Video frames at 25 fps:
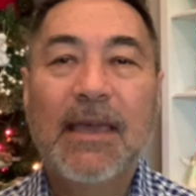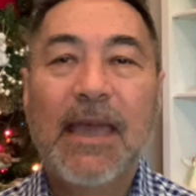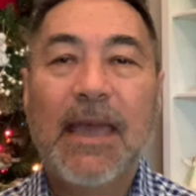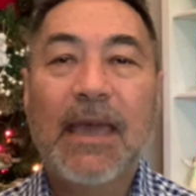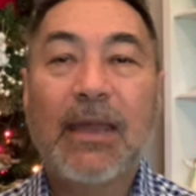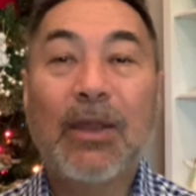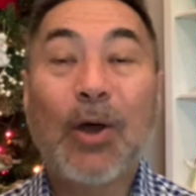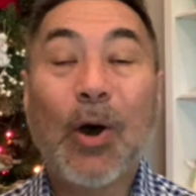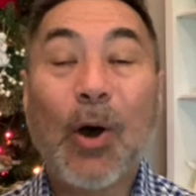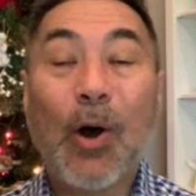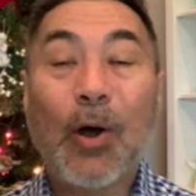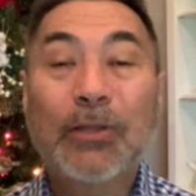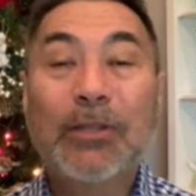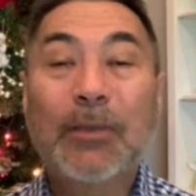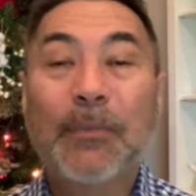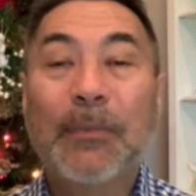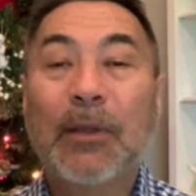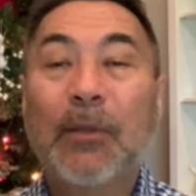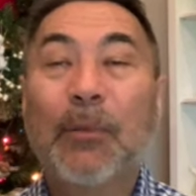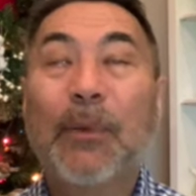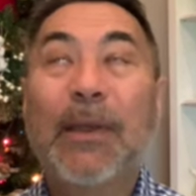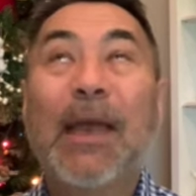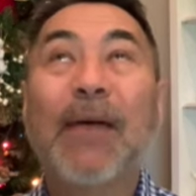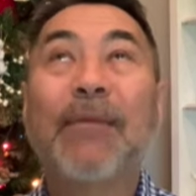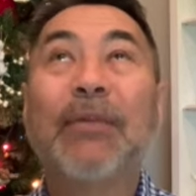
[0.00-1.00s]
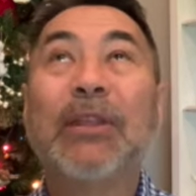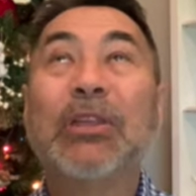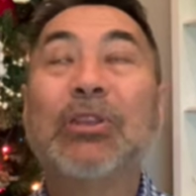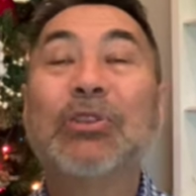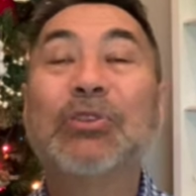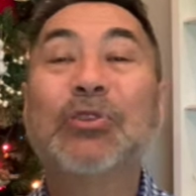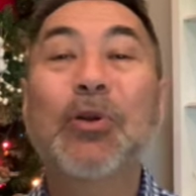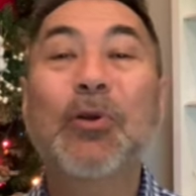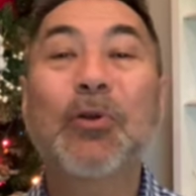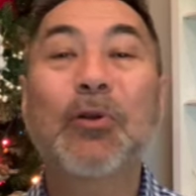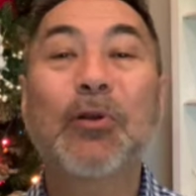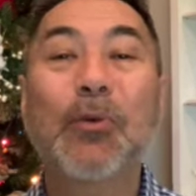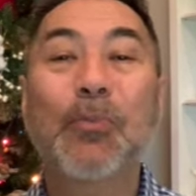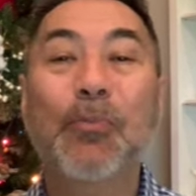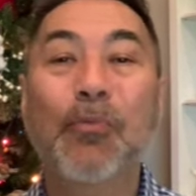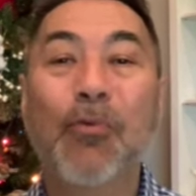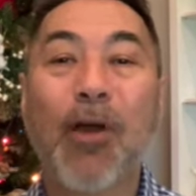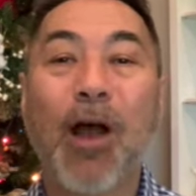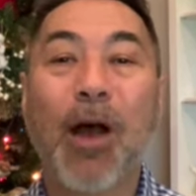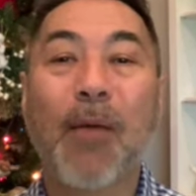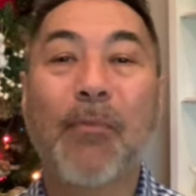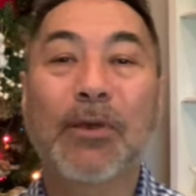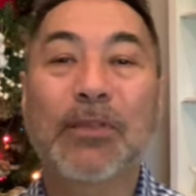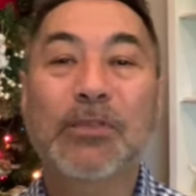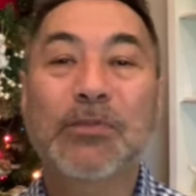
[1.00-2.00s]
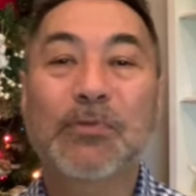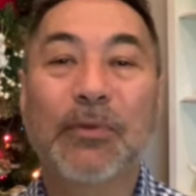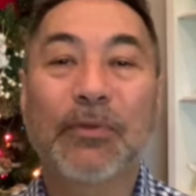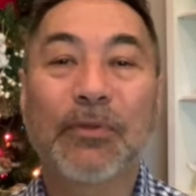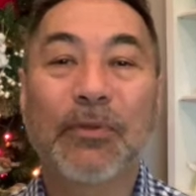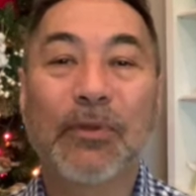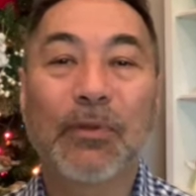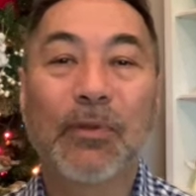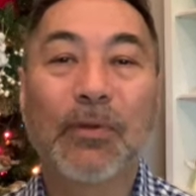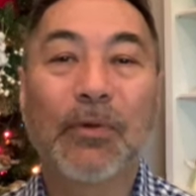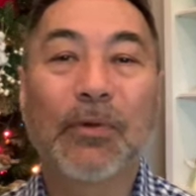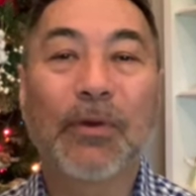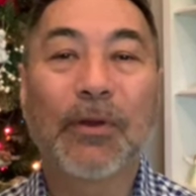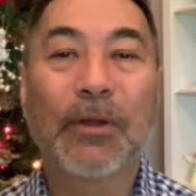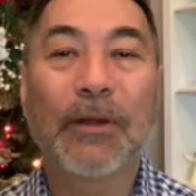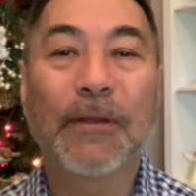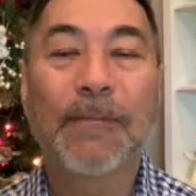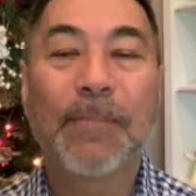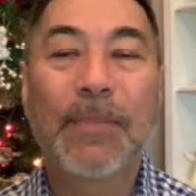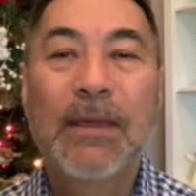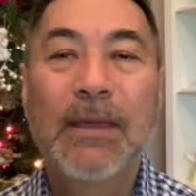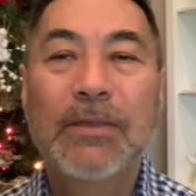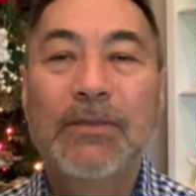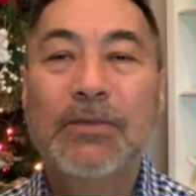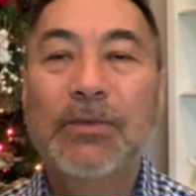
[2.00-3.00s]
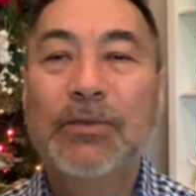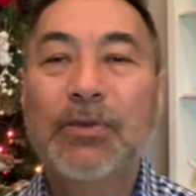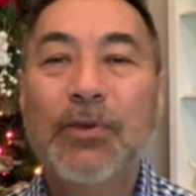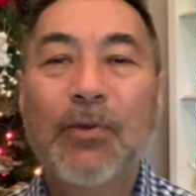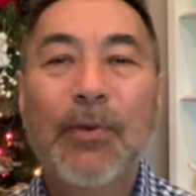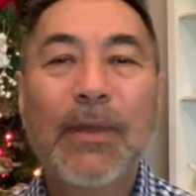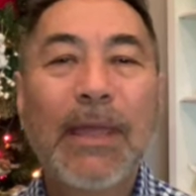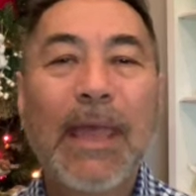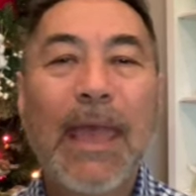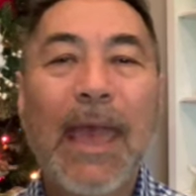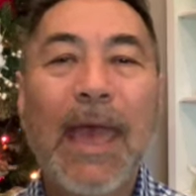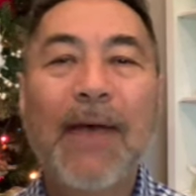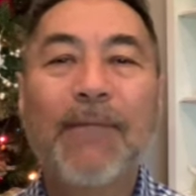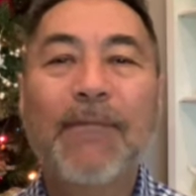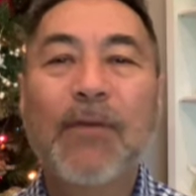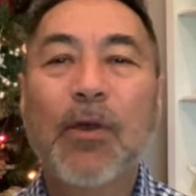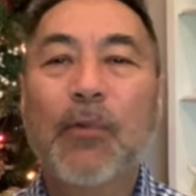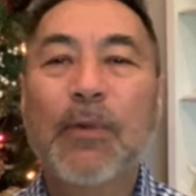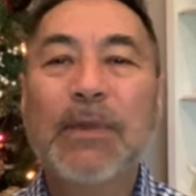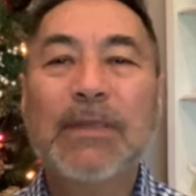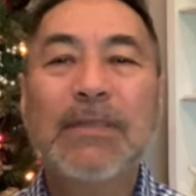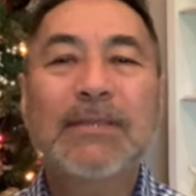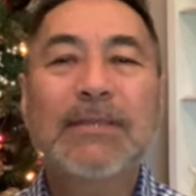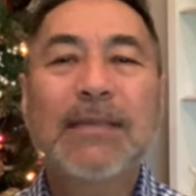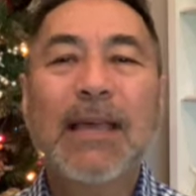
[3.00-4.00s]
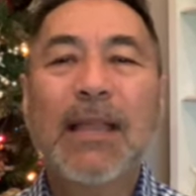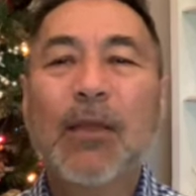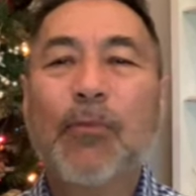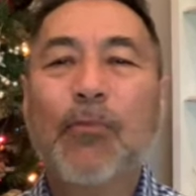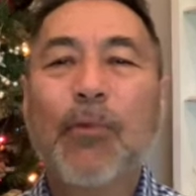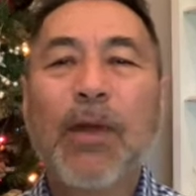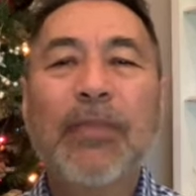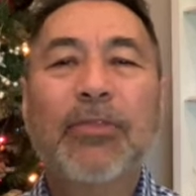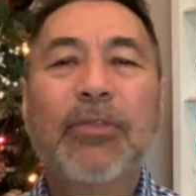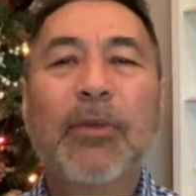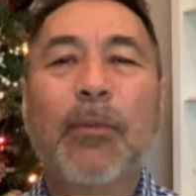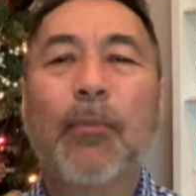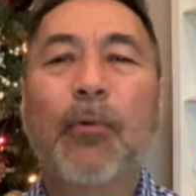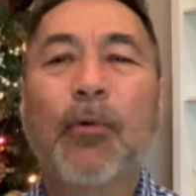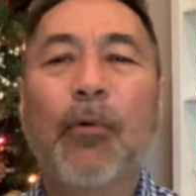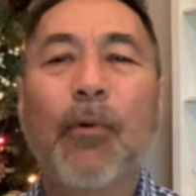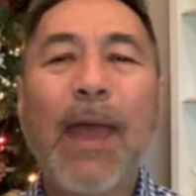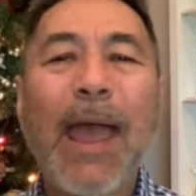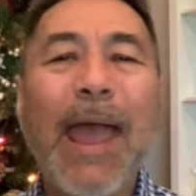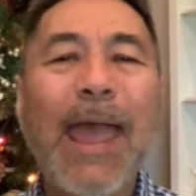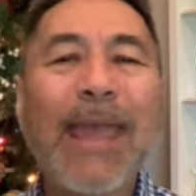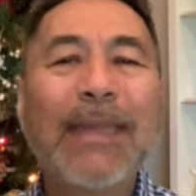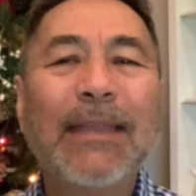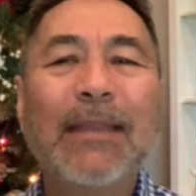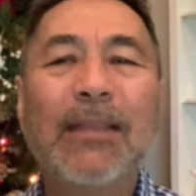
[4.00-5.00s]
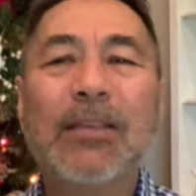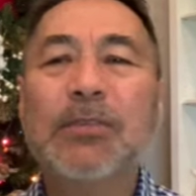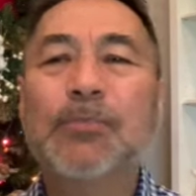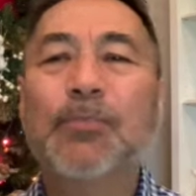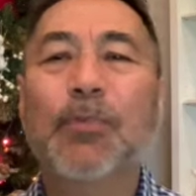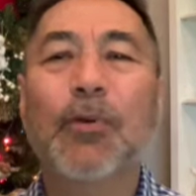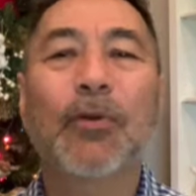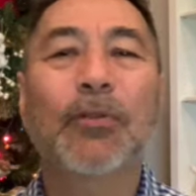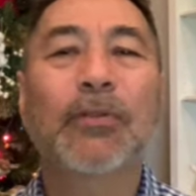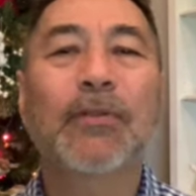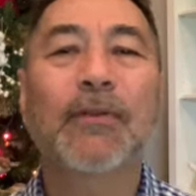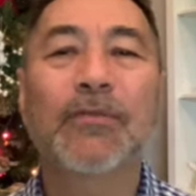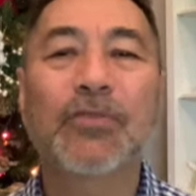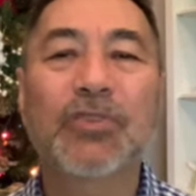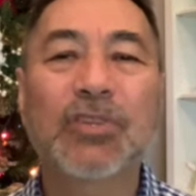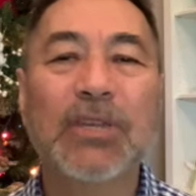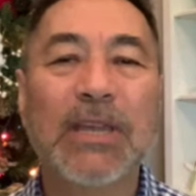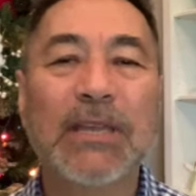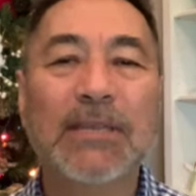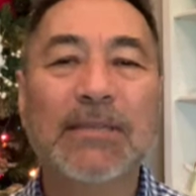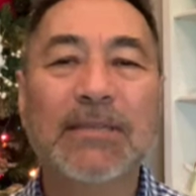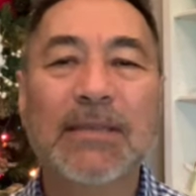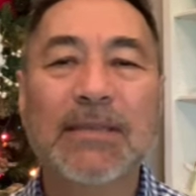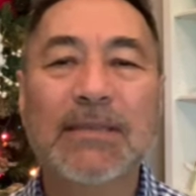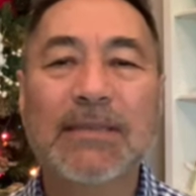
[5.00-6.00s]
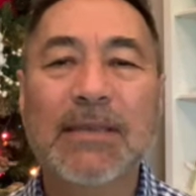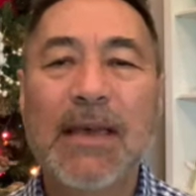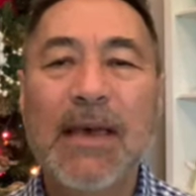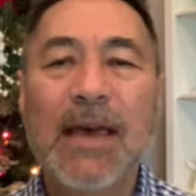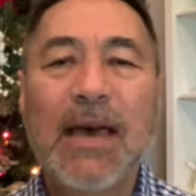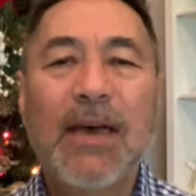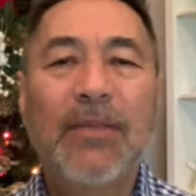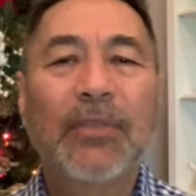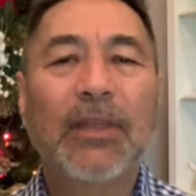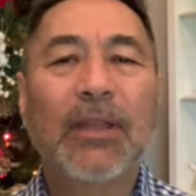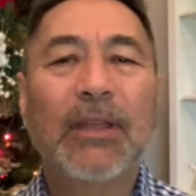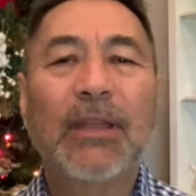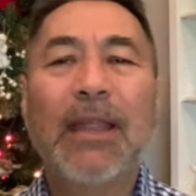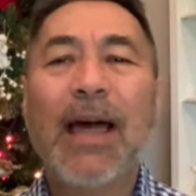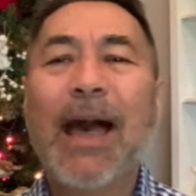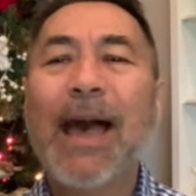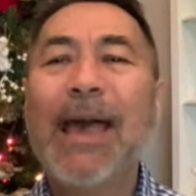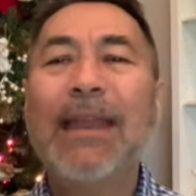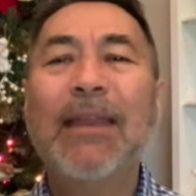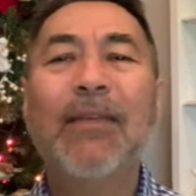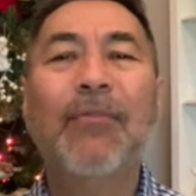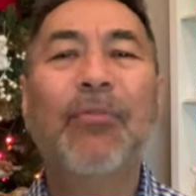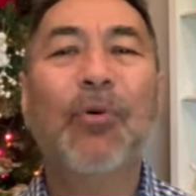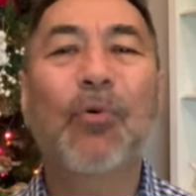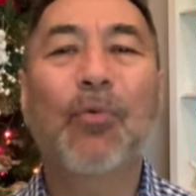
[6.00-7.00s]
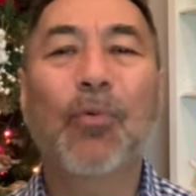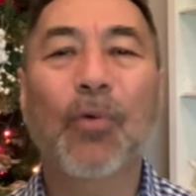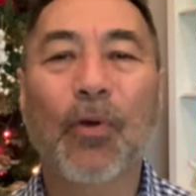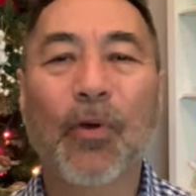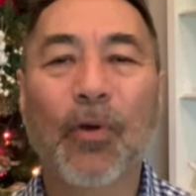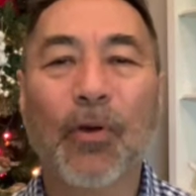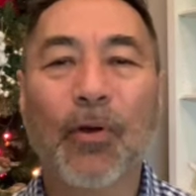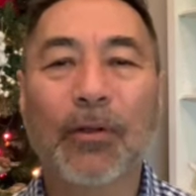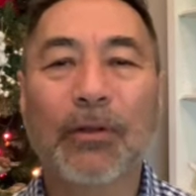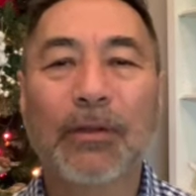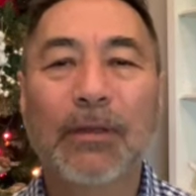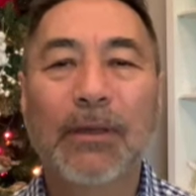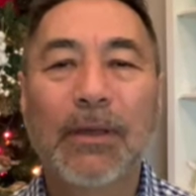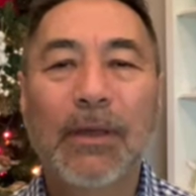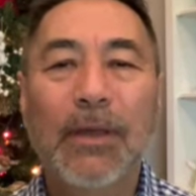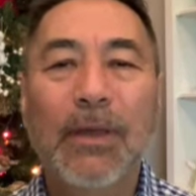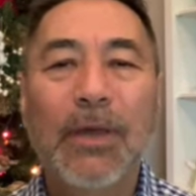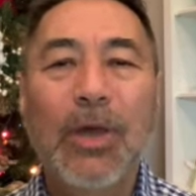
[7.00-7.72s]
And ultimately, we have an eternal promise with the Lord. So during Advent, we celebrate the miraculous birth of Jesus, the light of the world.